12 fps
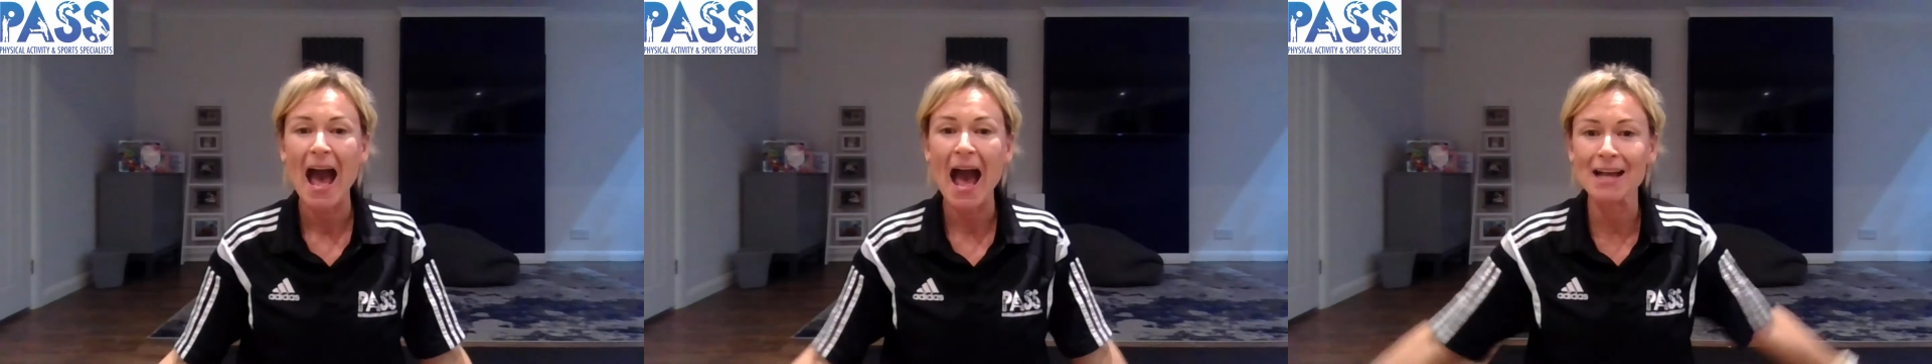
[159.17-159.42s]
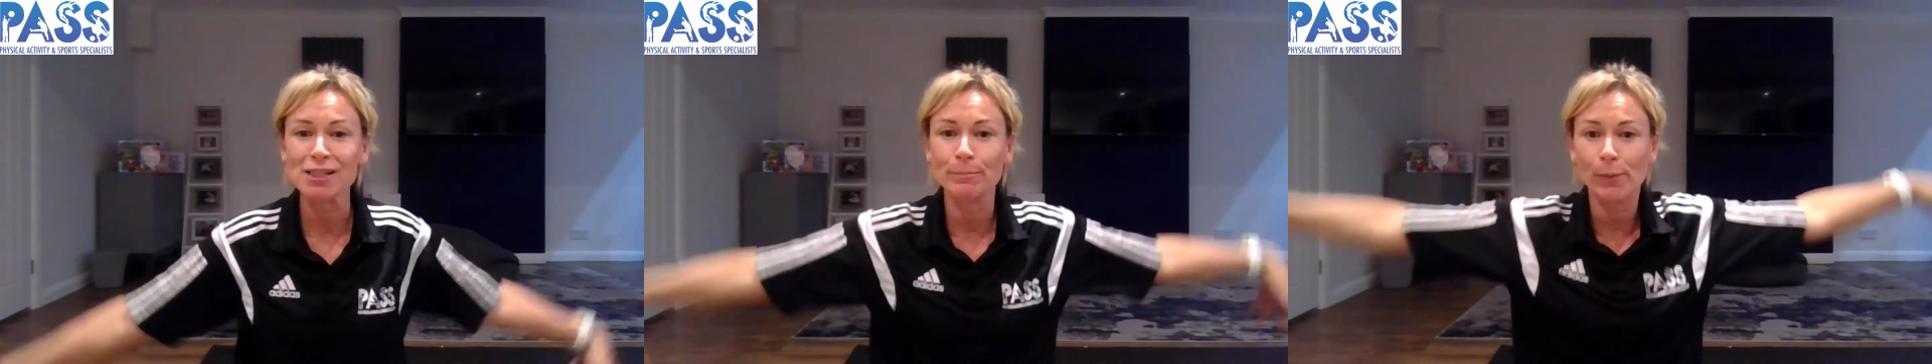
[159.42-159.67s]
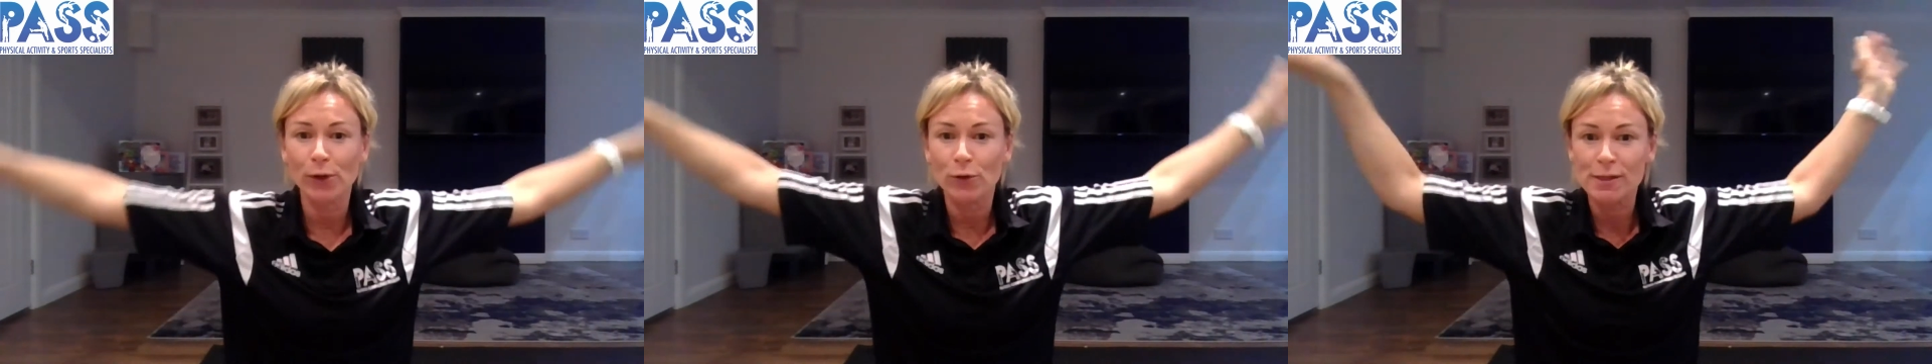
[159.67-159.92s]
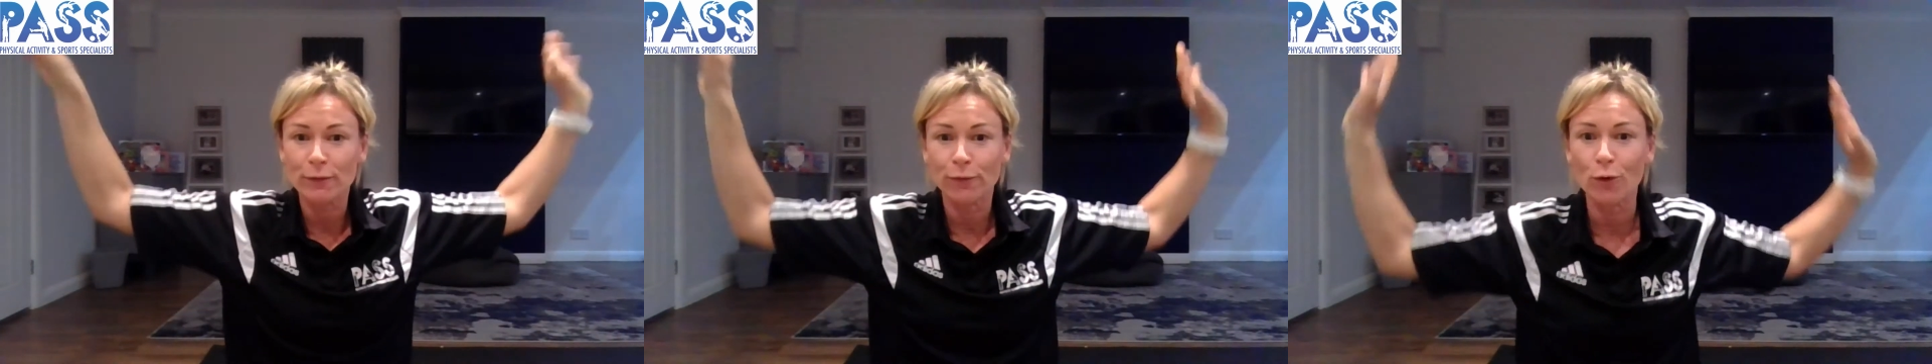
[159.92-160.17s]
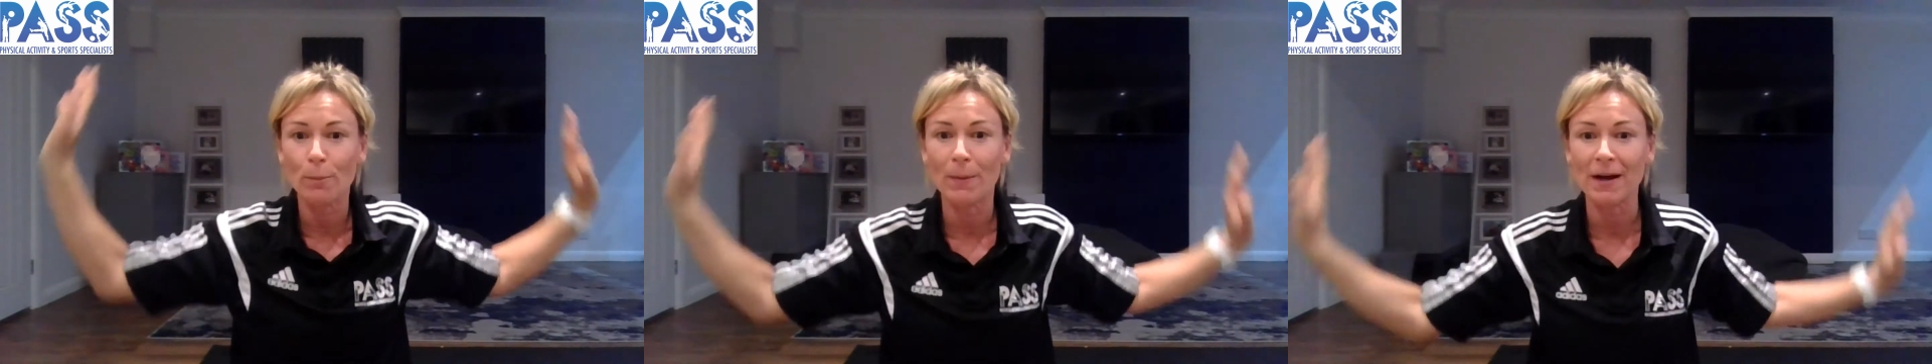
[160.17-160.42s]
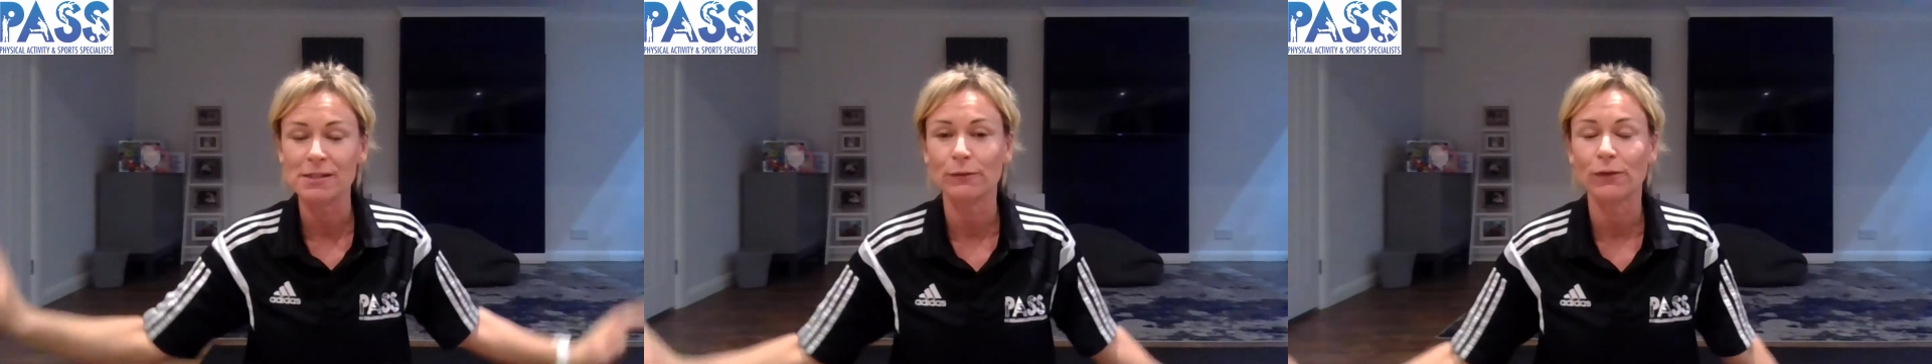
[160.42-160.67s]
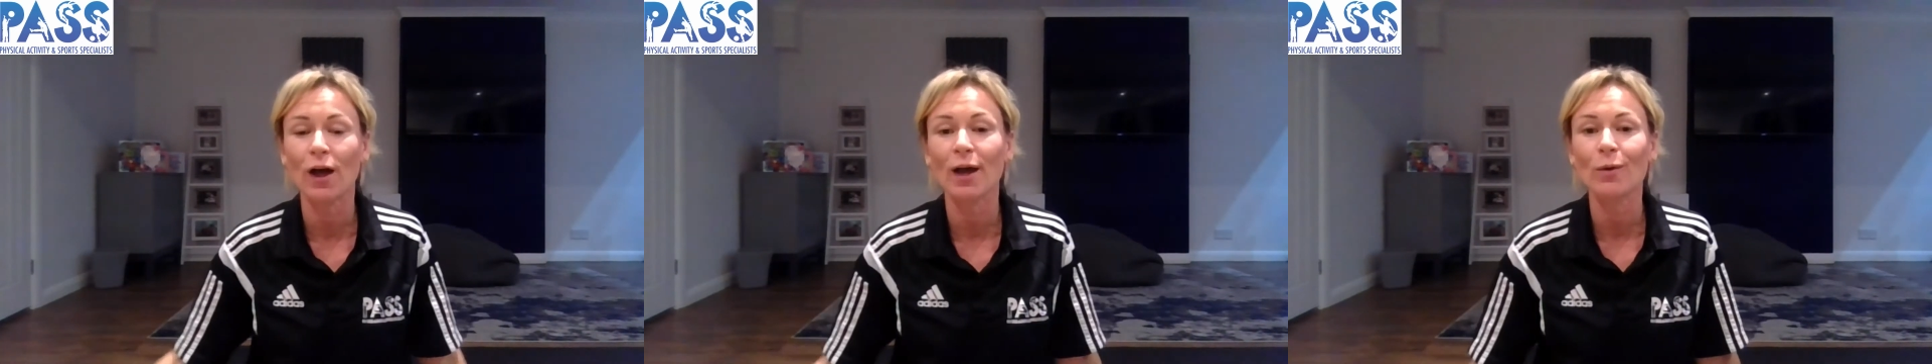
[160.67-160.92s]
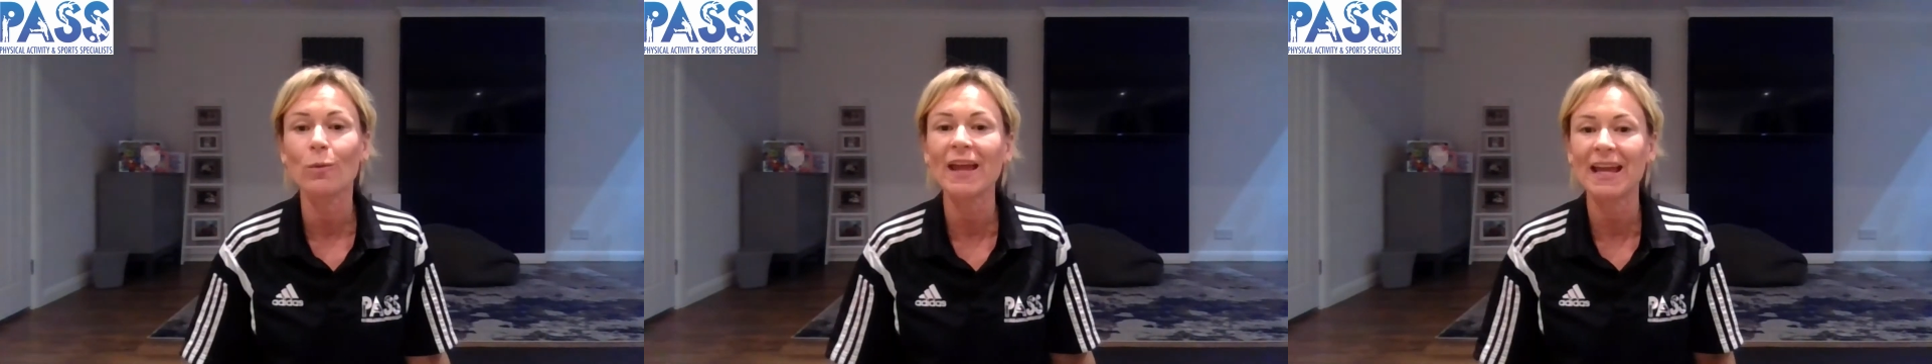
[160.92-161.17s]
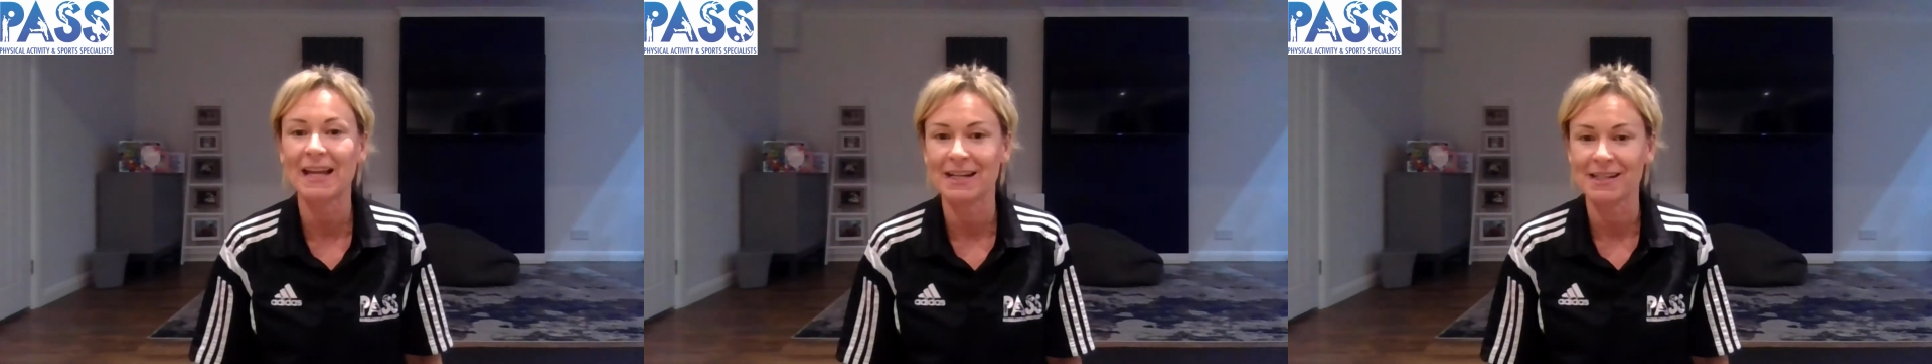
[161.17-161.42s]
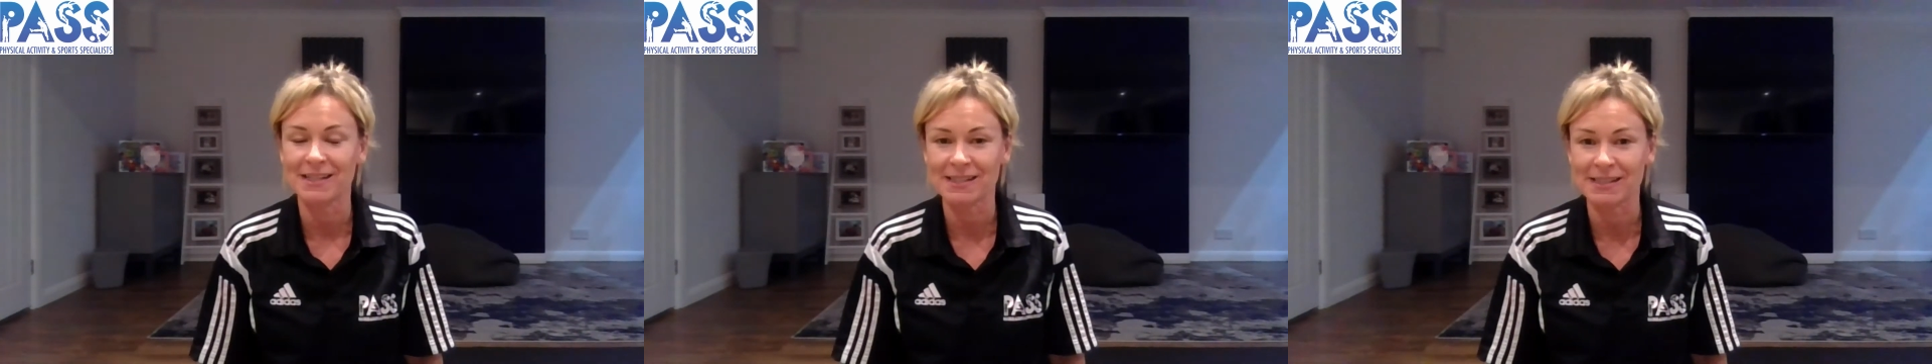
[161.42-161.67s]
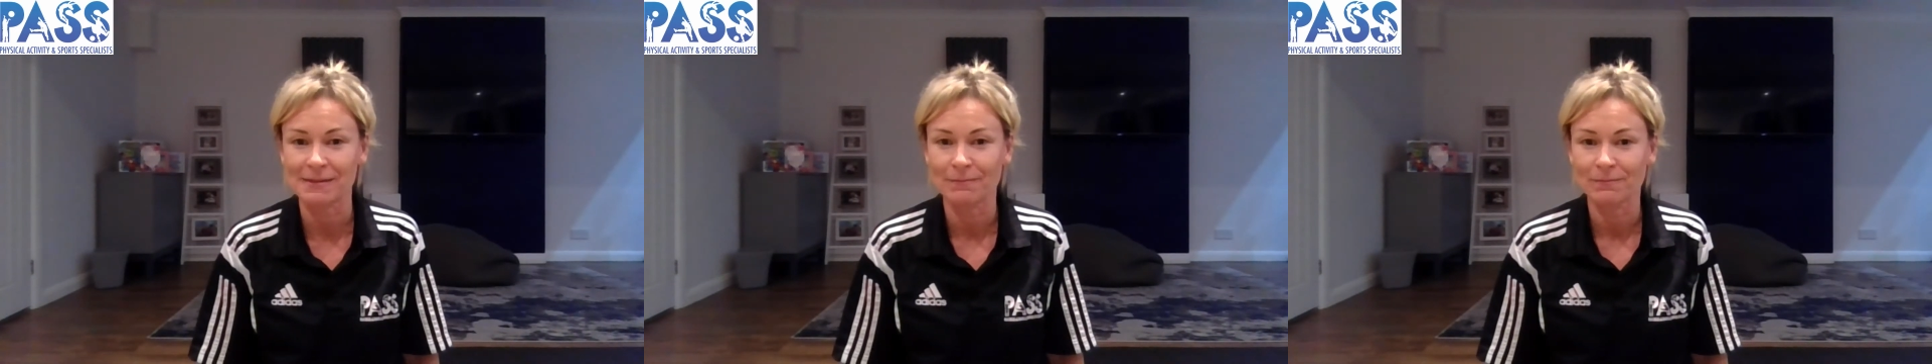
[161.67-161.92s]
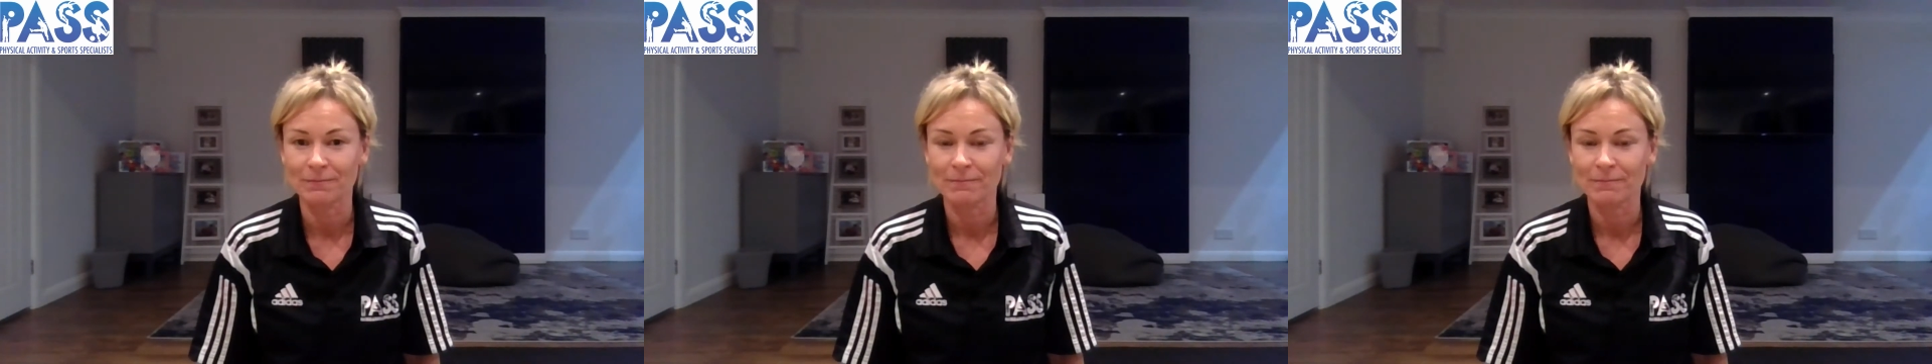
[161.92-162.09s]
as beautiful butterfly wings.